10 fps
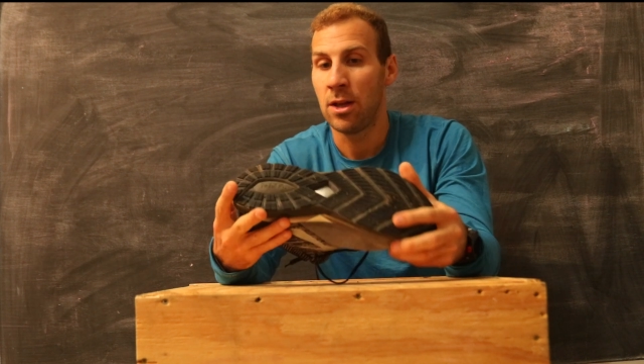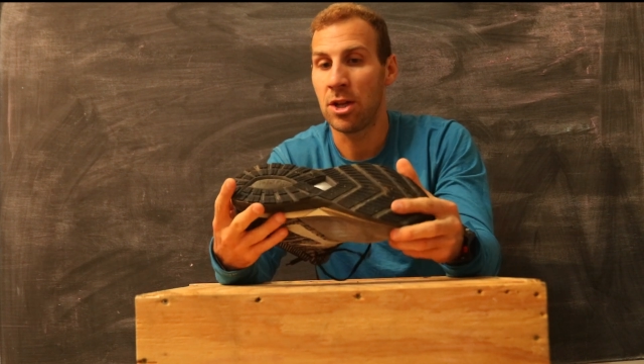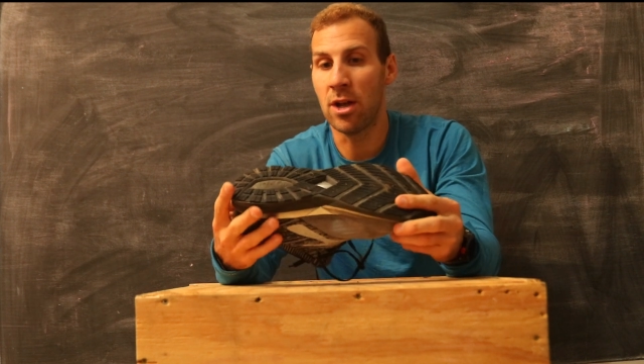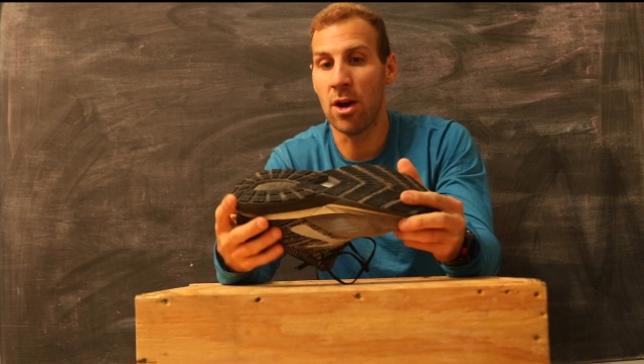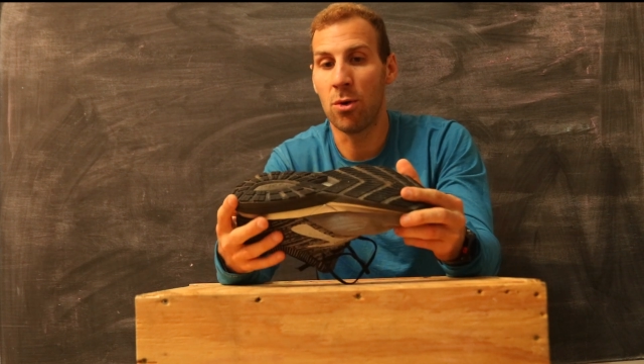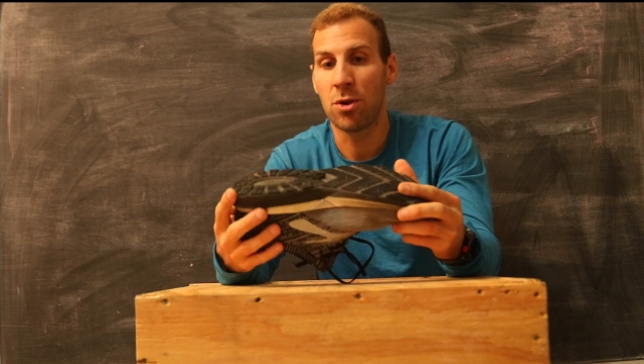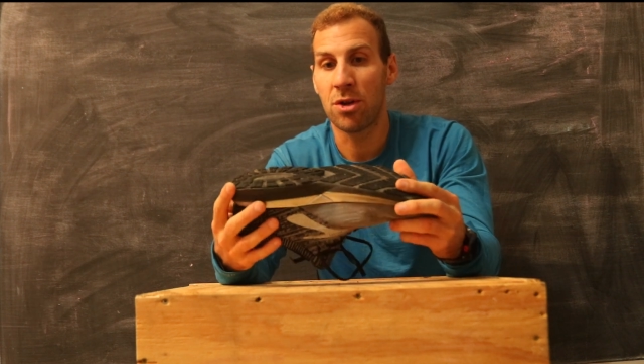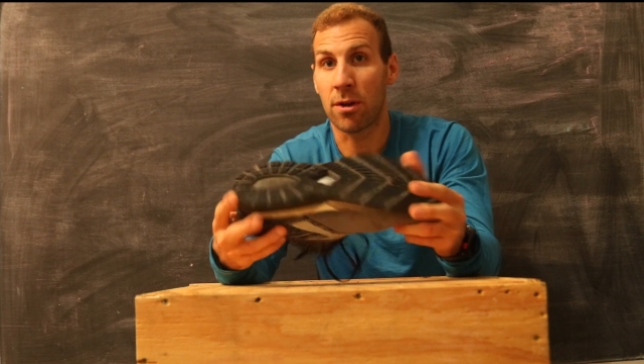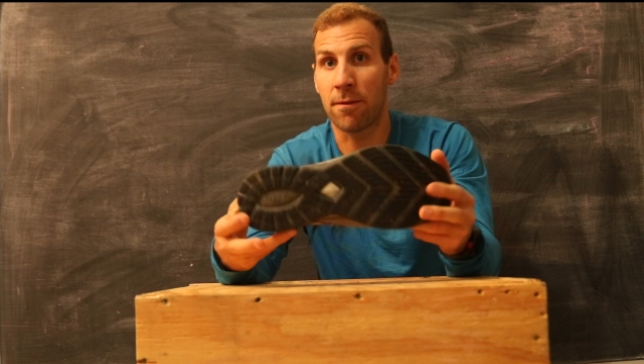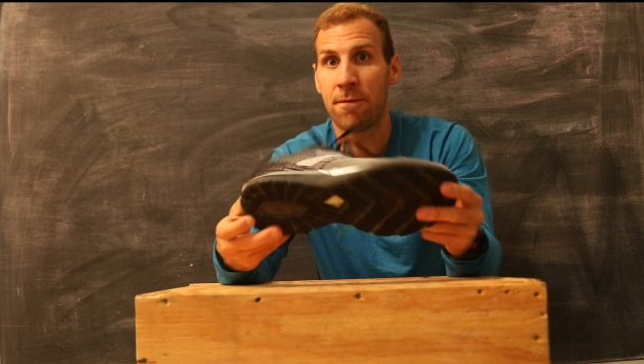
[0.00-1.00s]

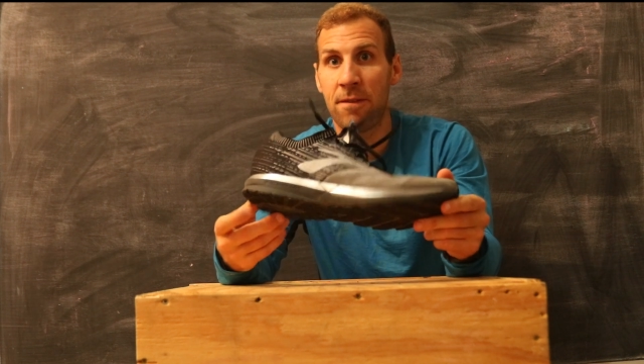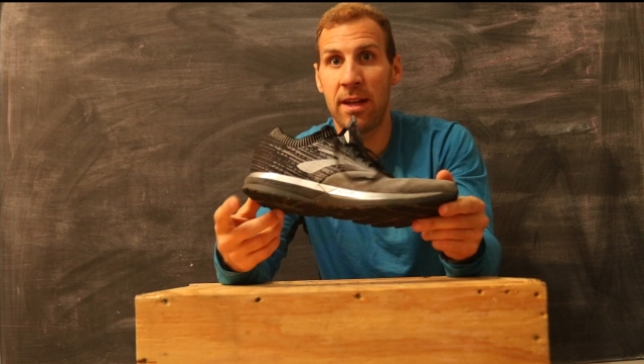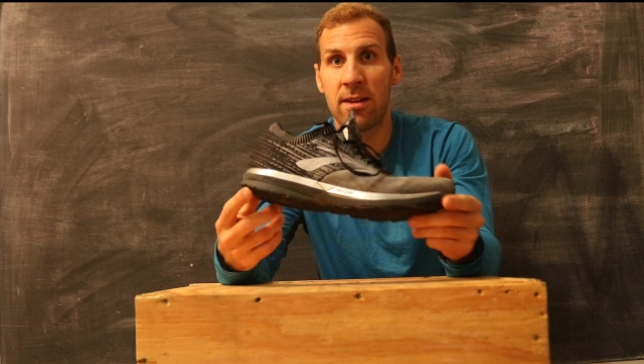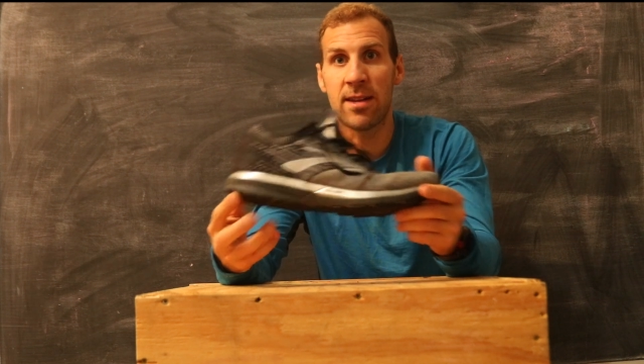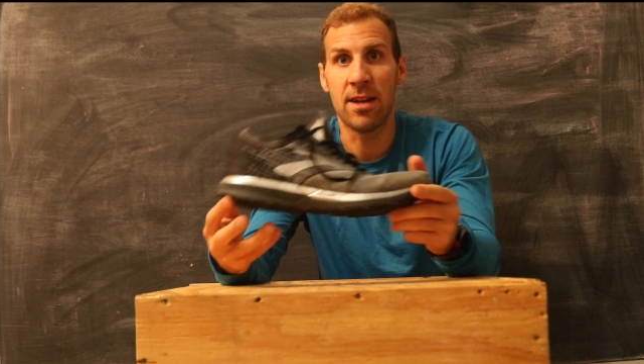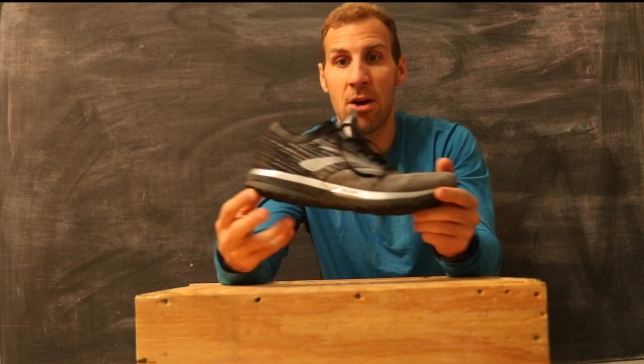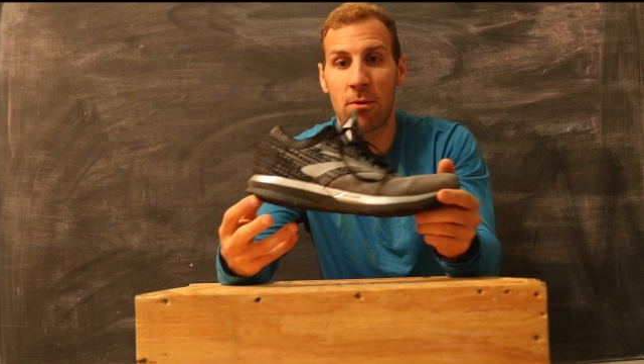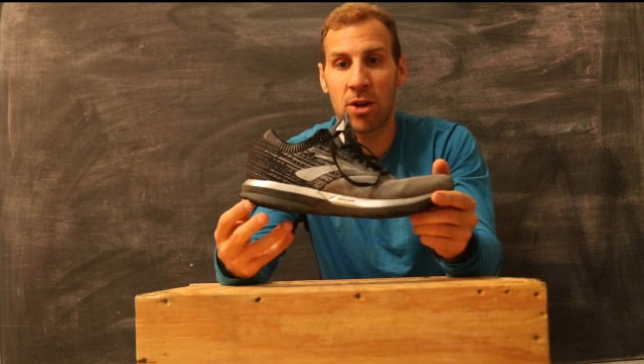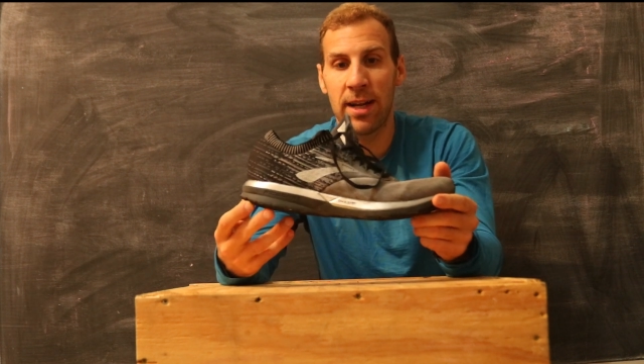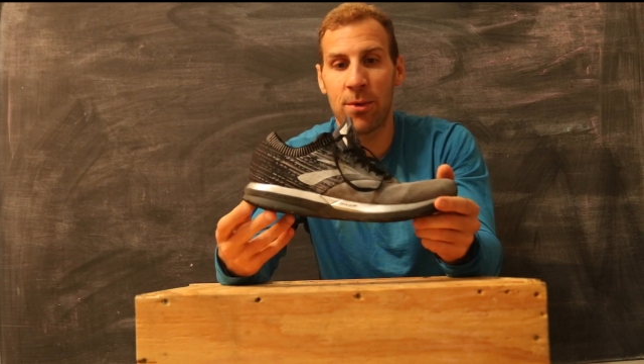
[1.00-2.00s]
your feet tend to
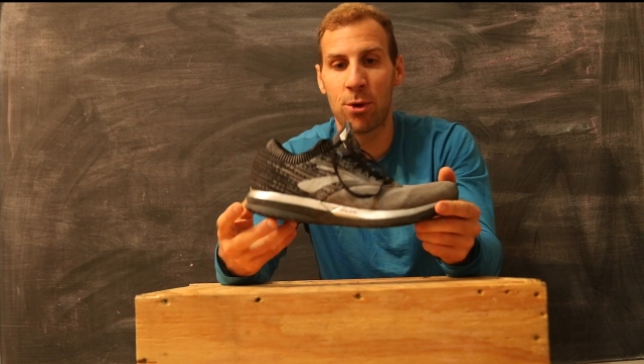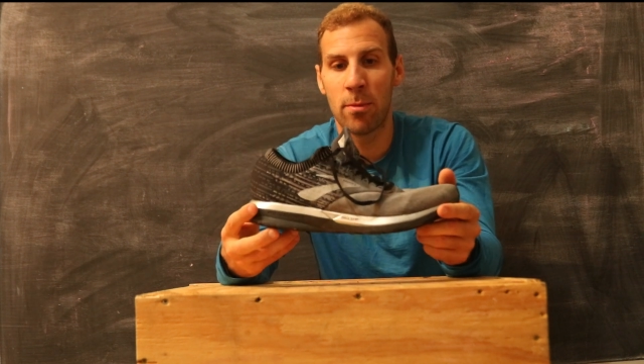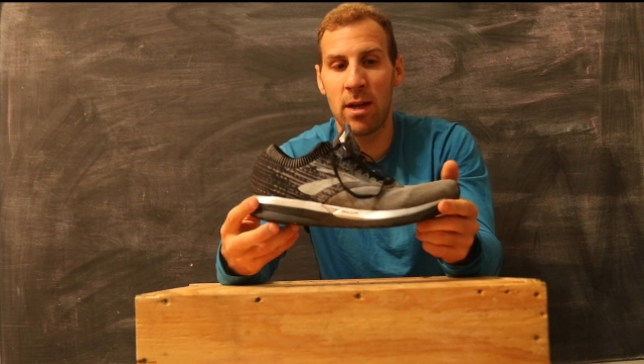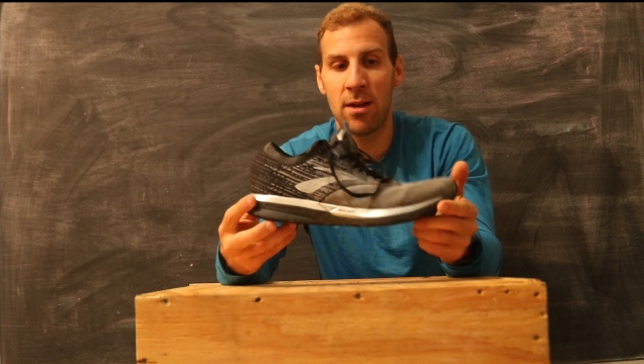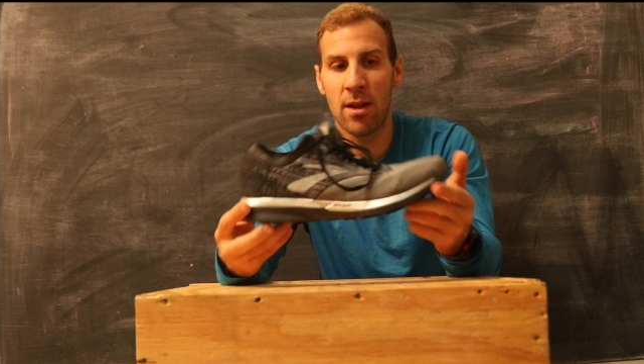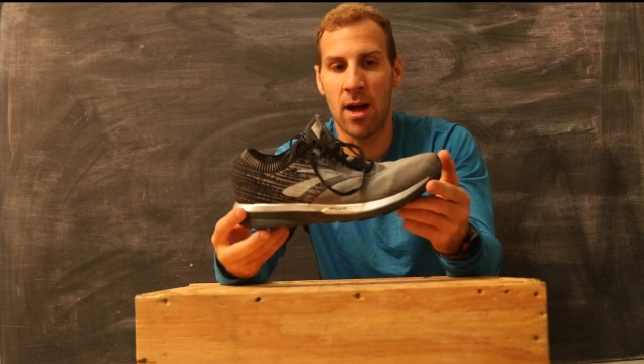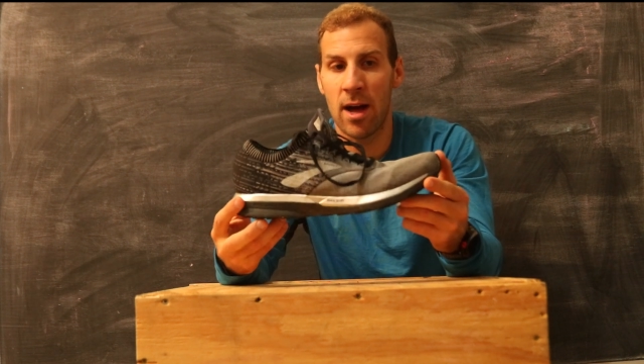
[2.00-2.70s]
overheat a little bit,